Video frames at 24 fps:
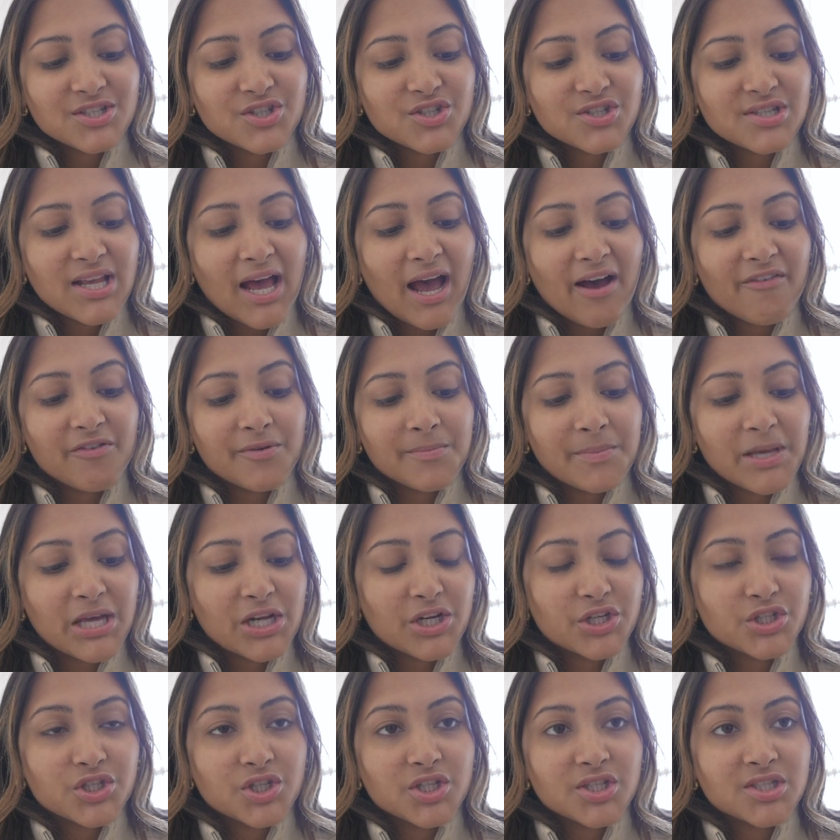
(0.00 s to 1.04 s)
to just have a
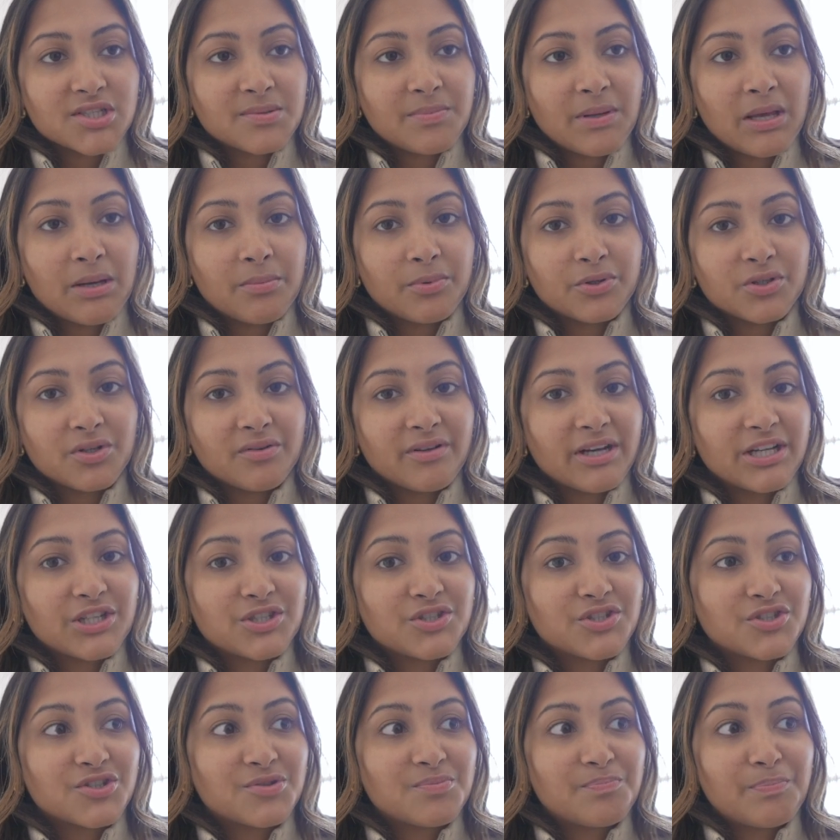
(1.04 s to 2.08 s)
manager to be able to
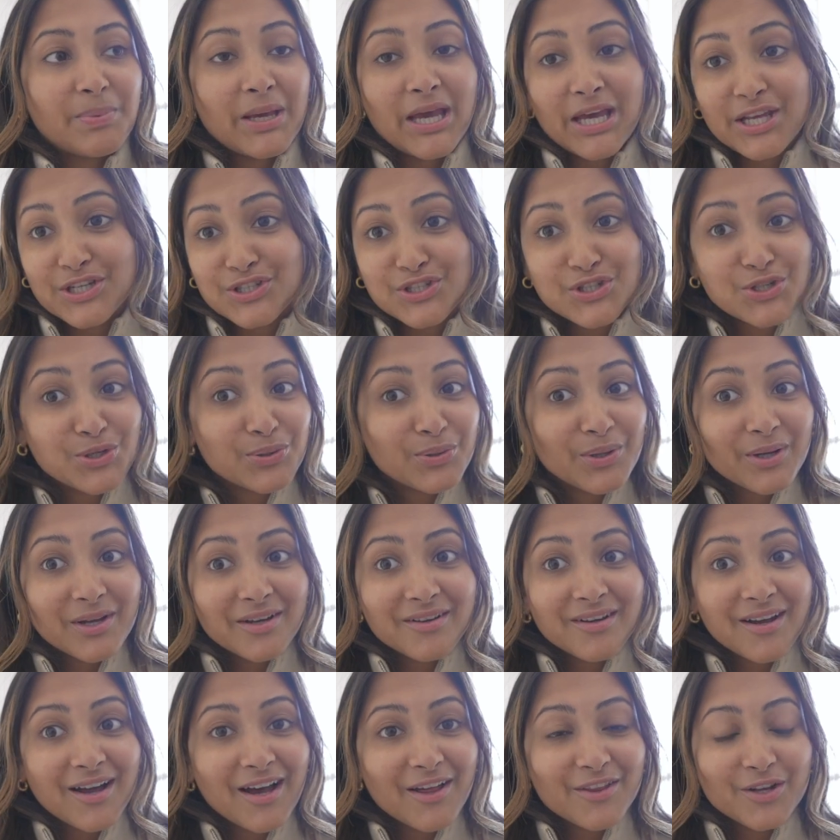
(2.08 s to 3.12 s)
like just pitch you
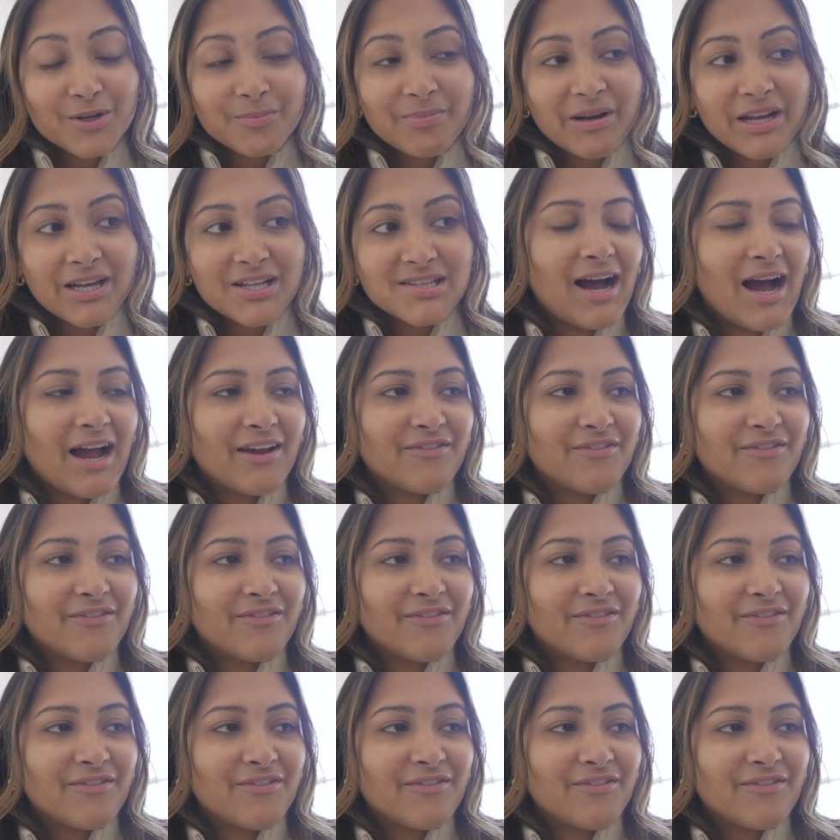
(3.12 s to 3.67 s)
to other brands.